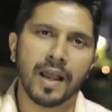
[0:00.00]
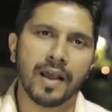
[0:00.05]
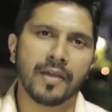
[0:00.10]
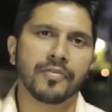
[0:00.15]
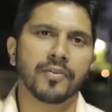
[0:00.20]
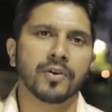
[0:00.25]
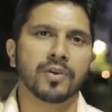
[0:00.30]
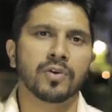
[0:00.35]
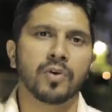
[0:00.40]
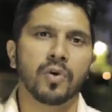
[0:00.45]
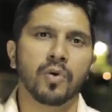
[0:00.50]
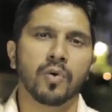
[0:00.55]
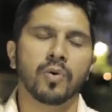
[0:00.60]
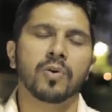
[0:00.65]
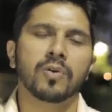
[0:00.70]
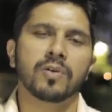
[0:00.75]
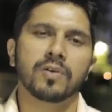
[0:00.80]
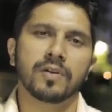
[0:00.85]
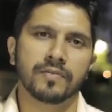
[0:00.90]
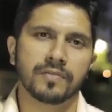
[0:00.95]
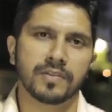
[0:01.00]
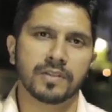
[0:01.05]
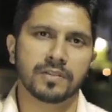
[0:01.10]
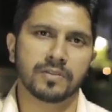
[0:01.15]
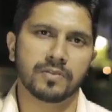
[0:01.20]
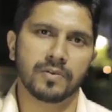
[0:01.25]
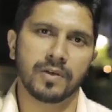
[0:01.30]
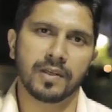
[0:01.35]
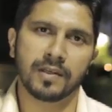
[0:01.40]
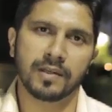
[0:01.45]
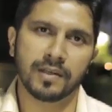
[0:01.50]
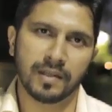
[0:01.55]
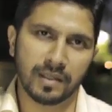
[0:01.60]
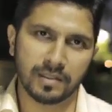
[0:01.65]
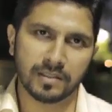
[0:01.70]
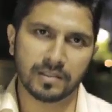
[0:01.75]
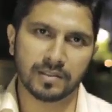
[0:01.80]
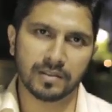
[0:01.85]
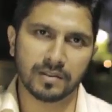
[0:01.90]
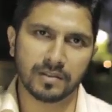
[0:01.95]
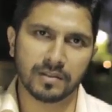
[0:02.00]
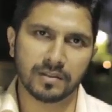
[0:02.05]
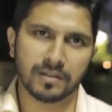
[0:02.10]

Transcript: at the core of this great nation.